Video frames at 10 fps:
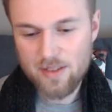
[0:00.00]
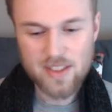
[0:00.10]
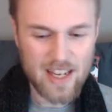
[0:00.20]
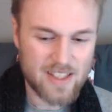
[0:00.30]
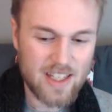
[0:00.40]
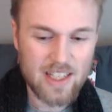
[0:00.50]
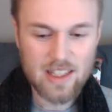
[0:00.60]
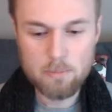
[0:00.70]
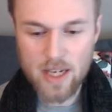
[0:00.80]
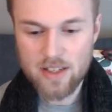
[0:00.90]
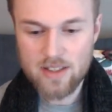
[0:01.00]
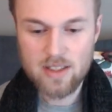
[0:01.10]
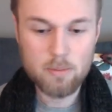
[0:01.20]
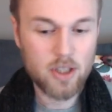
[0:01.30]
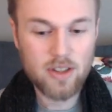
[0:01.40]
testing it a bit,
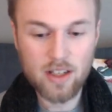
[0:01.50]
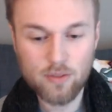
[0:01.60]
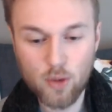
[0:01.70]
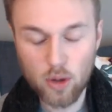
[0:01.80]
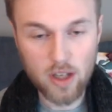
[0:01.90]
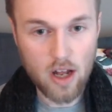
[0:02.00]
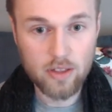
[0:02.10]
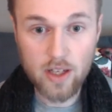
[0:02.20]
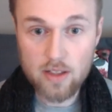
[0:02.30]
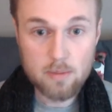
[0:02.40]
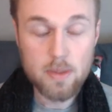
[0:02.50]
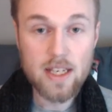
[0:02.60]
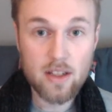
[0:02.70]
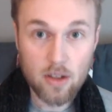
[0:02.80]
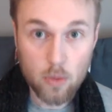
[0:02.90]
but not full on, not
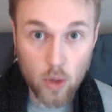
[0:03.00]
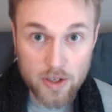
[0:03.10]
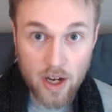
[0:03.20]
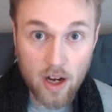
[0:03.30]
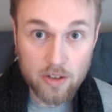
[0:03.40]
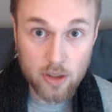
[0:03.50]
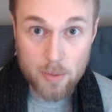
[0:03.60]
being one hundred